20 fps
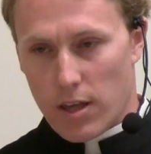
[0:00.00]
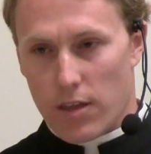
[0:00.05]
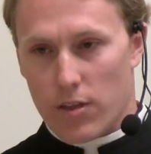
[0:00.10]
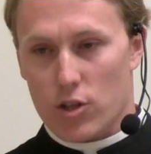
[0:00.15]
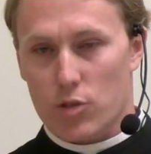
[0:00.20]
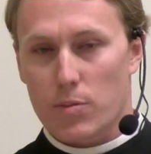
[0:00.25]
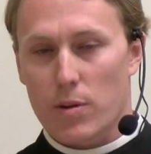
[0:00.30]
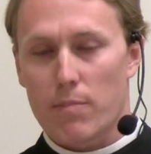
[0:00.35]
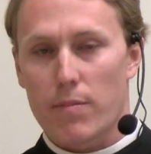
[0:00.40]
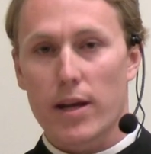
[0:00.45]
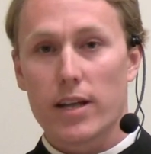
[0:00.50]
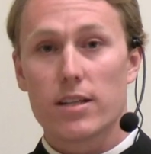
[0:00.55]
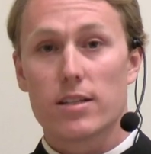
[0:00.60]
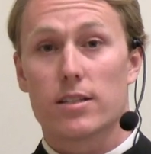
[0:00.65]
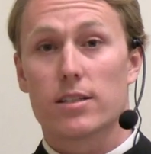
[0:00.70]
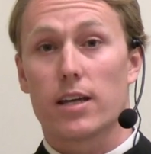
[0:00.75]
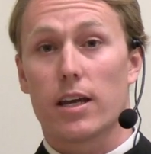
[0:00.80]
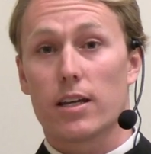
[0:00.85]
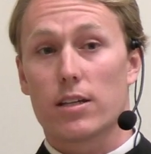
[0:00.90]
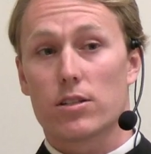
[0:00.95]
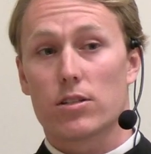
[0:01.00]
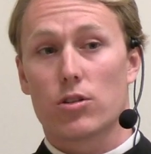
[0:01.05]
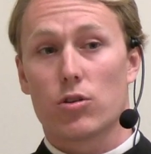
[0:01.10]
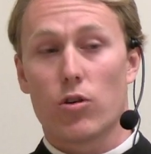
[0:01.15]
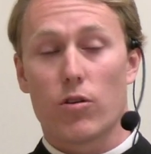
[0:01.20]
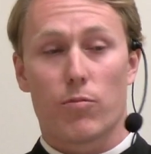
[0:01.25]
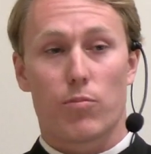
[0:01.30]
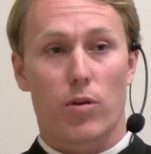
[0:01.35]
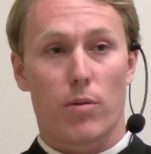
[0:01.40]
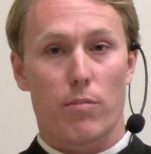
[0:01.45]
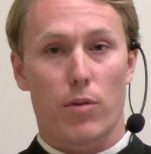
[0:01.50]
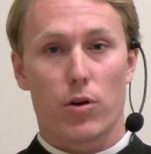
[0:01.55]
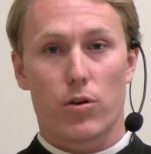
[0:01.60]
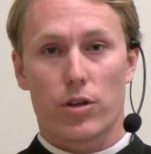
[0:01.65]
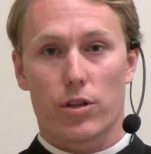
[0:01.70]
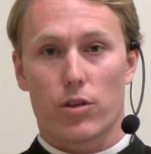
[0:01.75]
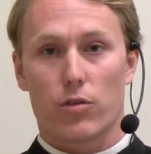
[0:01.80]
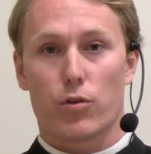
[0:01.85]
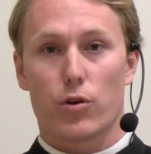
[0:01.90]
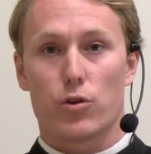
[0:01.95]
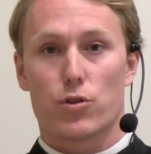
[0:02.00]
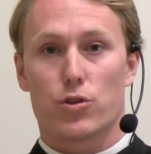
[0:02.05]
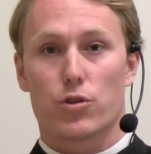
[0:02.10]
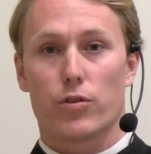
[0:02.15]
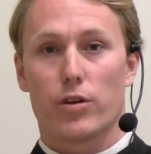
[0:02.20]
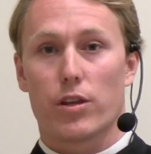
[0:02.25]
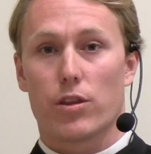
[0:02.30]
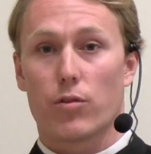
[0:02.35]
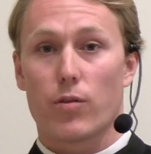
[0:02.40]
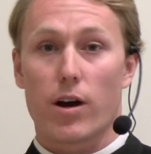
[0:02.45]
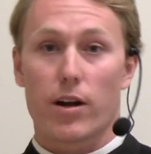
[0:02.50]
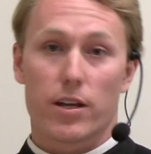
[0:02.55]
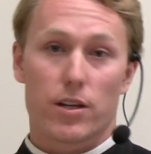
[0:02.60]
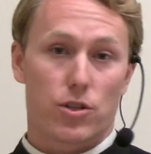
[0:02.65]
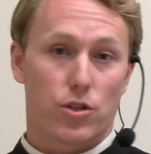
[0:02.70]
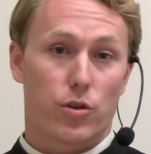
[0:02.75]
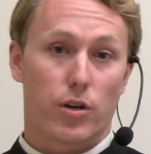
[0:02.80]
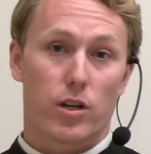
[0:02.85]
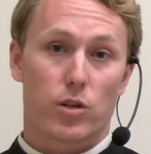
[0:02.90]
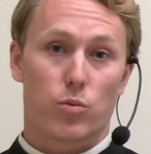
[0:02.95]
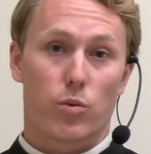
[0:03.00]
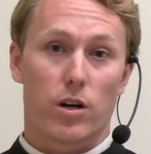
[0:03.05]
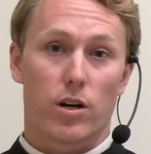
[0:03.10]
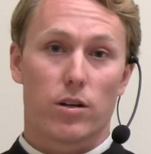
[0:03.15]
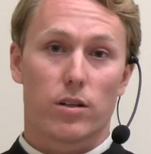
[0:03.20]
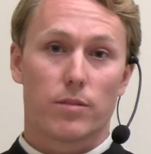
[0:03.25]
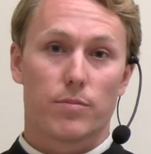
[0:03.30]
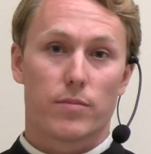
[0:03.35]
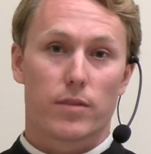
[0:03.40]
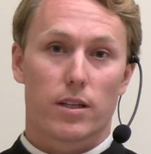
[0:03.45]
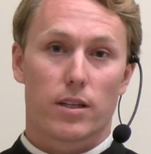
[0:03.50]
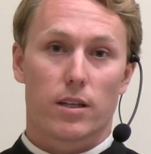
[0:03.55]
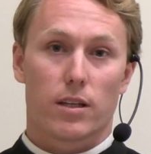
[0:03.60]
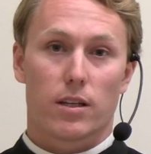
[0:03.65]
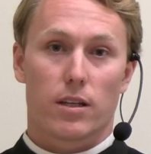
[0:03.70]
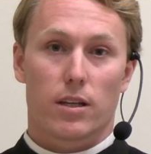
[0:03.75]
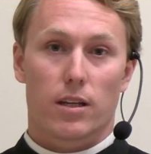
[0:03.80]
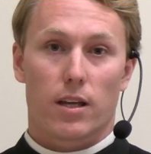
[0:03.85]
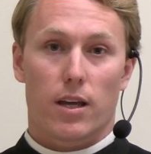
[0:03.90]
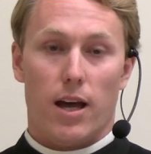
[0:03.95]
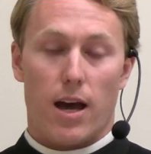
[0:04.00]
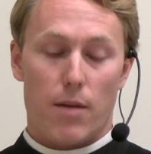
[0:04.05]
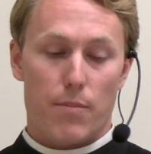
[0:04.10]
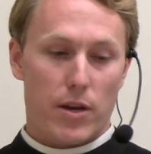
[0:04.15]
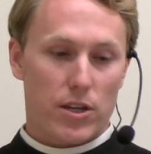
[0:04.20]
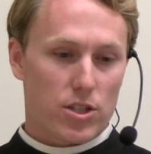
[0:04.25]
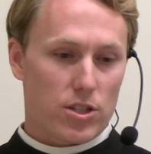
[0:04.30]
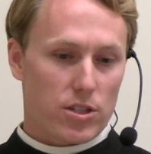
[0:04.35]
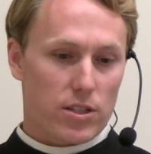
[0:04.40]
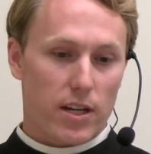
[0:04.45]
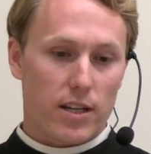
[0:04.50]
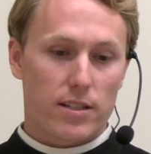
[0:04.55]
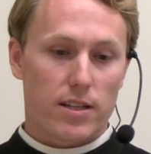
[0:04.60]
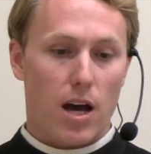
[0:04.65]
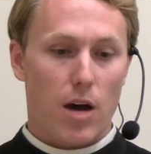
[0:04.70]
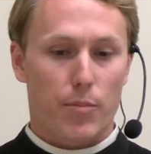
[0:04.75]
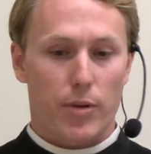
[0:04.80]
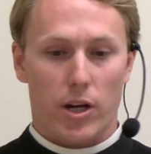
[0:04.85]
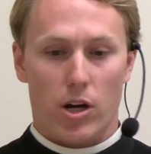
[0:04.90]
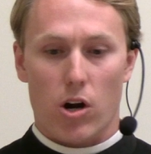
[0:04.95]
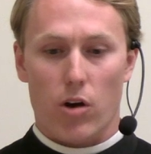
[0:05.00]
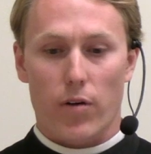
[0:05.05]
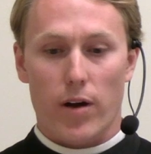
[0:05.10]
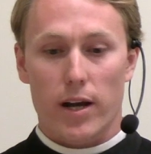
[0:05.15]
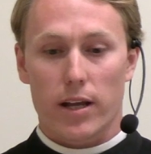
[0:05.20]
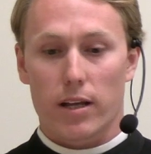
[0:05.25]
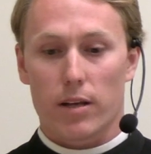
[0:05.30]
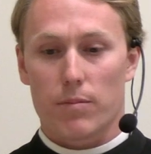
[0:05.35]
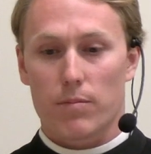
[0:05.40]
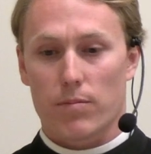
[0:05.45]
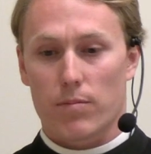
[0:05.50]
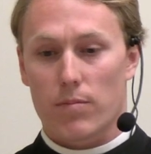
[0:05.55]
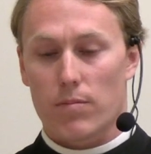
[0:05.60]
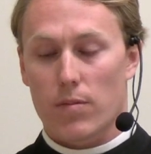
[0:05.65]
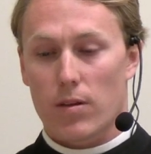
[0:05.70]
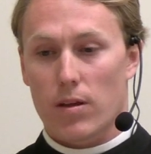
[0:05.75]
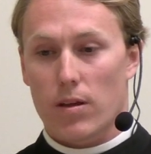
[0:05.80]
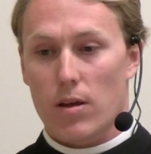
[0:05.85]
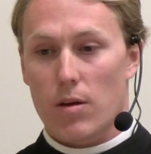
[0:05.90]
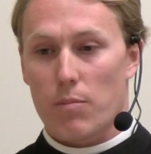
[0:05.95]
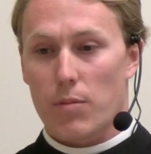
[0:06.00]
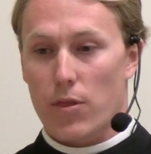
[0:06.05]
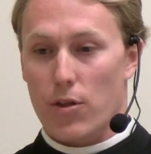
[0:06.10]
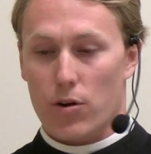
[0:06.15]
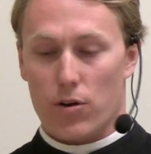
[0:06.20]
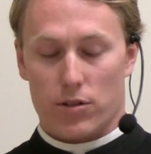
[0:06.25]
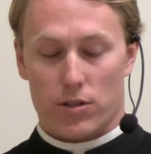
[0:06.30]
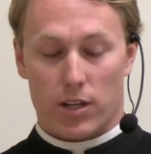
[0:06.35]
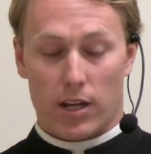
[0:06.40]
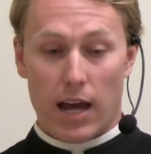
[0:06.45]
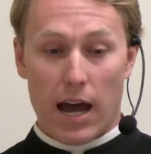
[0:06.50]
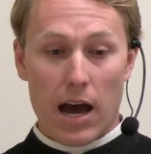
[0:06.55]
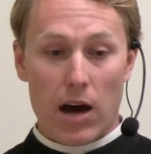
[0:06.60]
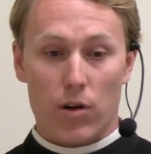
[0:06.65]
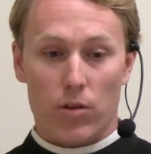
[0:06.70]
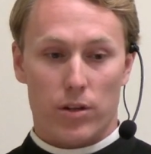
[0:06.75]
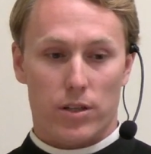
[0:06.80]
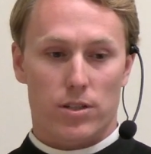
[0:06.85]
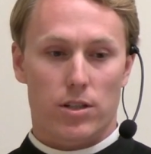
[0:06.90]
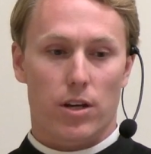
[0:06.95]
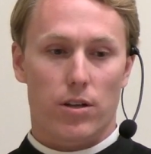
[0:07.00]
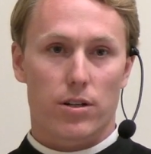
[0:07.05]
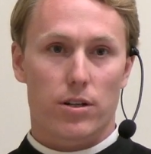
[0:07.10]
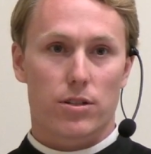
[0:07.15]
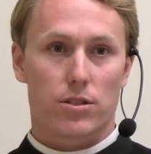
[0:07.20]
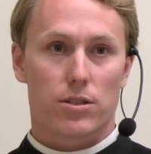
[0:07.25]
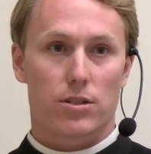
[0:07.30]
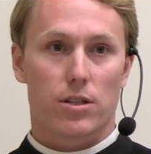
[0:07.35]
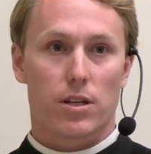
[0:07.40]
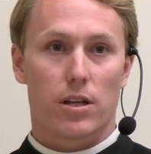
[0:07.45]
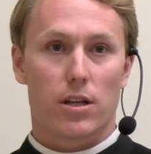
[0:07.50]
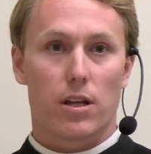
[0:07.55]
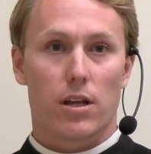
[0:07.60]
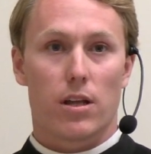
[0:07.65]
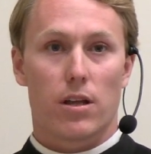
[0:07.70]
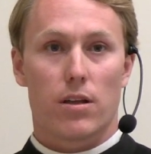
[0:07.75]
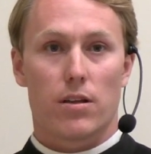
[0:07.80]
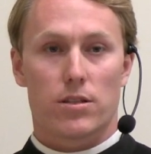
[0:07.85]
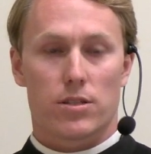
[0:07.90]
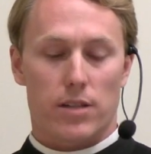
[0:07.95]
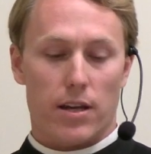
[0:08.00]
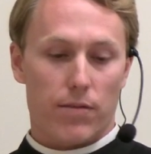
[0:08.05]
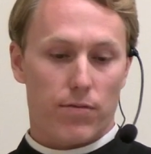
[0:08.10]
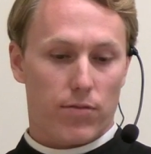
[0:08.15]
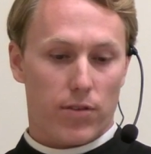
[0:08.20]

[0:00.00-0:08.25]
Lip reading: There's been many saints who have promoted the rosary throughout history as well. I mentioned St. Dominic already, but there's countless others. St.